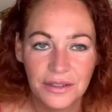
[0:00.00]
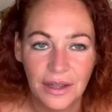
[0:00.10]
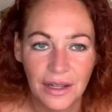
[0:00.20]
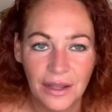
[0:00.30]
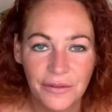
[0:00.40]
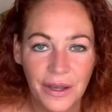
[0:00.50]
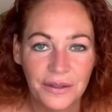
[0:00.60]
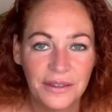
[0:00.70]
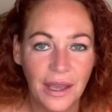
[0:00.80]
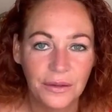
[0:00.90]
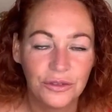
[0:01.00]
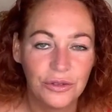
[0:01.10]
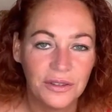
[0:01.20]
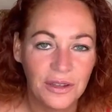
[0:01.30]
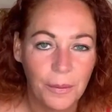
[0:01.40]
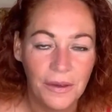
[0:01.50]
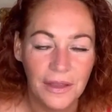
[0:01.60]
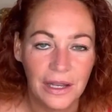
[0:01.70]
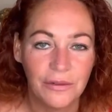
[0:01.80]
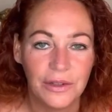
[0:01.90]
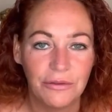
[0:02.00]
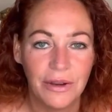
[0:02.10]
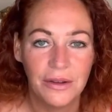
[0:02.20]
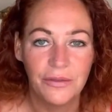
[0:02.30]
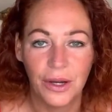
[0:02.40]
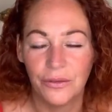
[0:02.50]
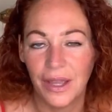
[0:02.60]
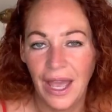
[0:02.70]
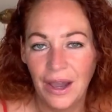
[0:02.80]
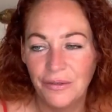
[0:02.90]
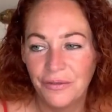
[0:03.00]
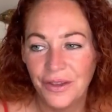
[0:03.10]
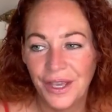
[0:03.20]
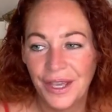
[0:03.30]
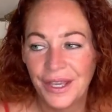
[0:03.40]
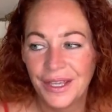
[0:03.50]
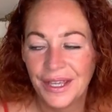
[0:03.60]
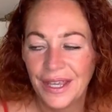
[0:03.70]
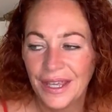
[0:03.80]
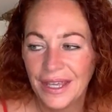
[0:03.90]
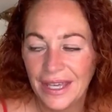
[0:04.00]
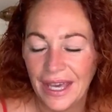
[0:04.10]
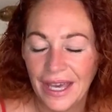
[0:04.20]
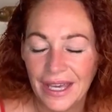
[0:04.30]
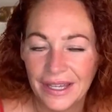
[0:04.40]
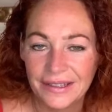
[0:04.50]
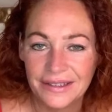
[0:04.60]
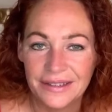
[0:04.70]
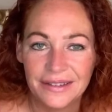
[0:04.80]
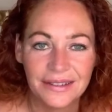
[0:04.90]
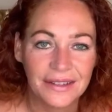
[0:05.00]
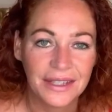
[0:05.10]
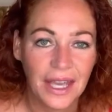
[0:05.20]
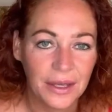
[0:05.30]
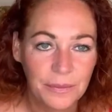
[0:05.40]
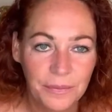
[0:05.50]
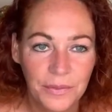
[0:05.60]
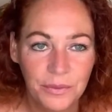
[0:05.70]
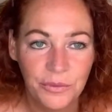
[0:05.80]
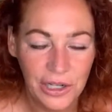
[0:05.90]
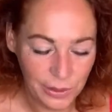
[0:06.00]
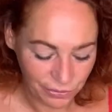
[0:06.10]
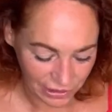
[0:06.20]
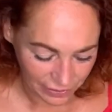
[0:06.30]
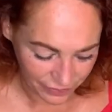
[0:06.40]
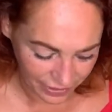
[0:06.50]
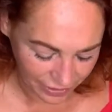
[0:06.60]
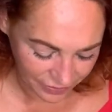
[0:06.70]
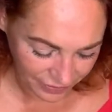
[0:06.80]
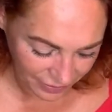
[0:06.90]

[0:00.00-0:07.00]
I love how Sal's dressed up in the lovely red velvet outfit, and yeah, really brilliant videos.